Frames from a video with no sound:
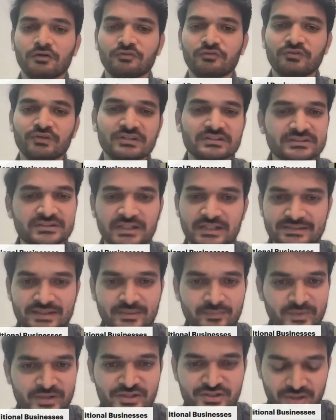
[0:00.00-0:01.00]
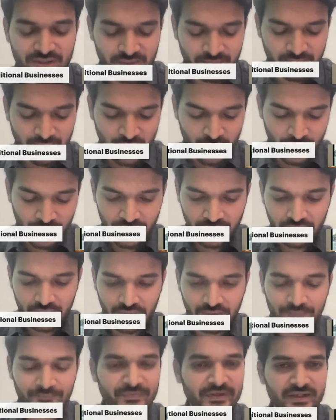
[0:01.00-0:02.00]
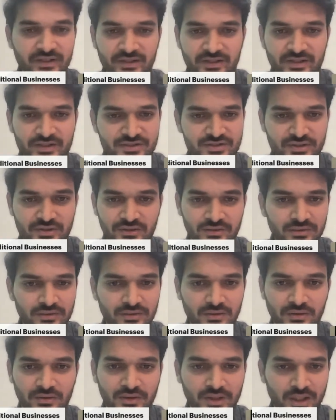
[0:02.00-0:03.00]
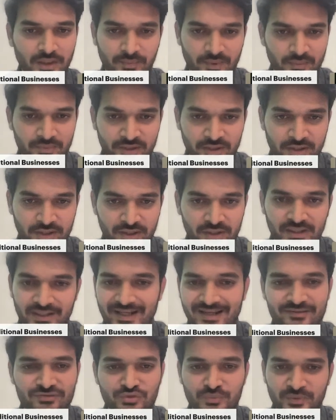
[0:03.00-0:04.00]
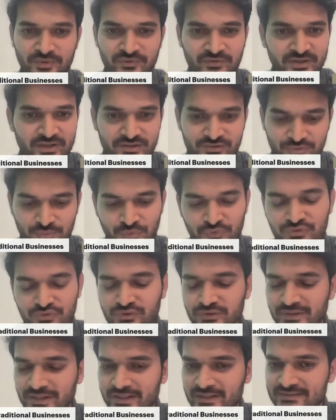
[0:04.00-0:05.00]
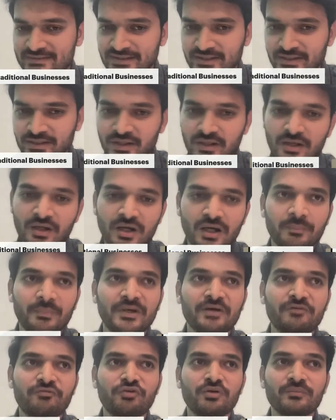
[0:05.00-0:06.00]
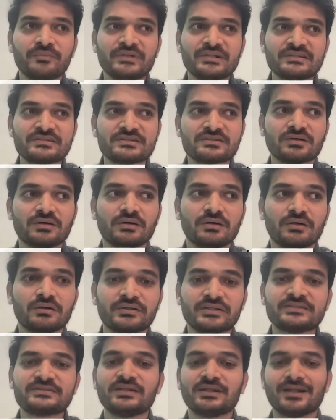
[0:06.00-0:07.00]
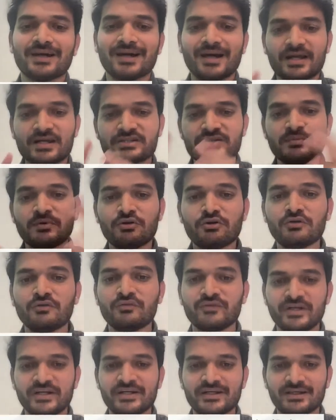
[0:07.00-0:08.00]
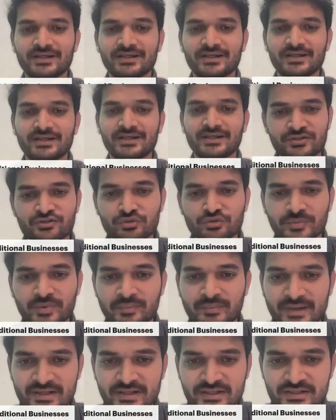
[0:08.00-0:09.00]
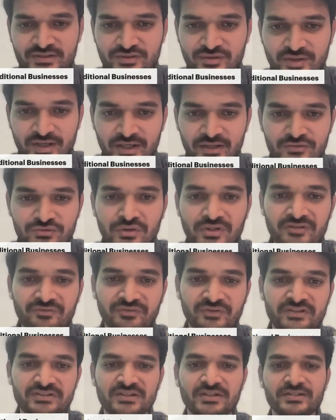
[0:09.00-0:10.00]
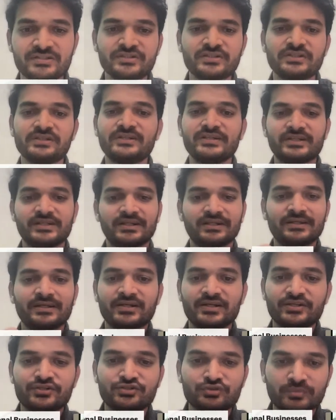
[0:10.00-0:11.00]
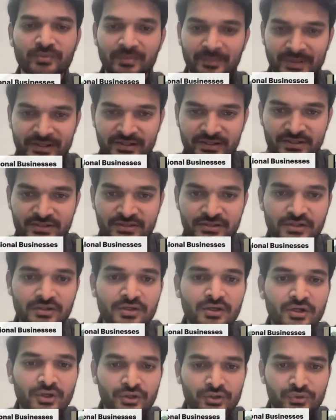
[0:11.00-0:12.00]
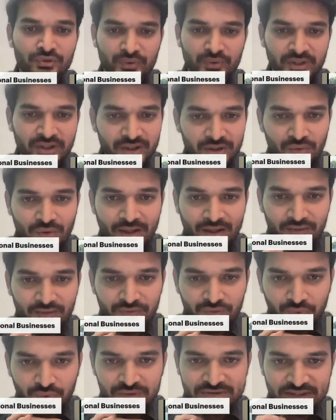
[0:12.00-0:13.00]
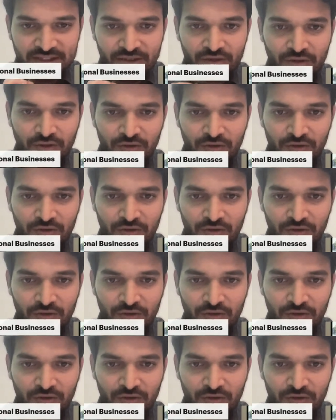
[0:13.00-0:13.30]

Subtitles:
First, as I mentioned about integration capability, it has to be very smooth, so that is there. Apart from this, there's a large amount of data that needs to be managed, right? So if it's a digital data that needs to be managed, you need to have those set